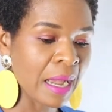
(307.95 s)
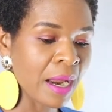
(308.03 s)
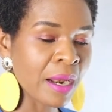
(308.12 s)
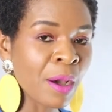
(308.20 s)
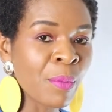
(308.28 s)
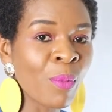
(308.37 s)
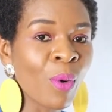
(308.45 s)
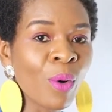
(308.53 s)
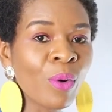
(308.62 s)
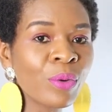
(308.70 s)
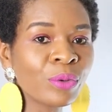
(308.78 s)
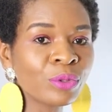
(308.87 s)
and are
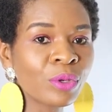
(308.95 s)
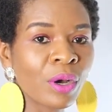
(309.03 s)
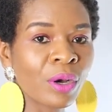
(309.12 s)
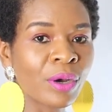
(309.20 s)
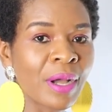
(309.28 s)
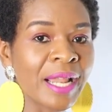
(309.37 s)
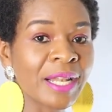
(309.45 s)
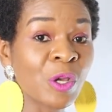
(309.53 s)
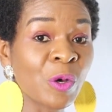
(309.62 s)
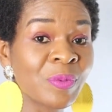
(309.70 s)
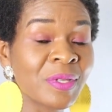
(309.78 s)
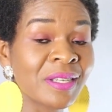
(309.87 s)
more
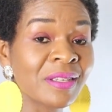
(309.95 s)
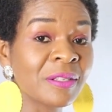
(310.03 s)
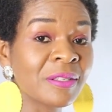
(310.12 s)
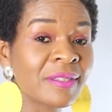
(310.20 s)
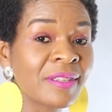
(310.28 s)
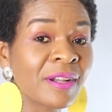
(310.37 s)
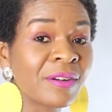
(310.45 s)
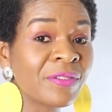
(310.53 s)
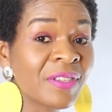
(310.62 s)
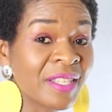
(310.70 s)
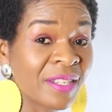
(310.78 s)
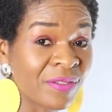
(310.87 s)
adopting
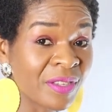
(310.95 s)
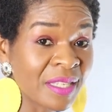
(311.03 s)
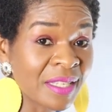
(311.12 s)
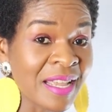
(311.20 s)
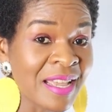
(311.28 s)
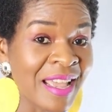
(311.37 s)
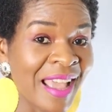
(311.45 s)
self-service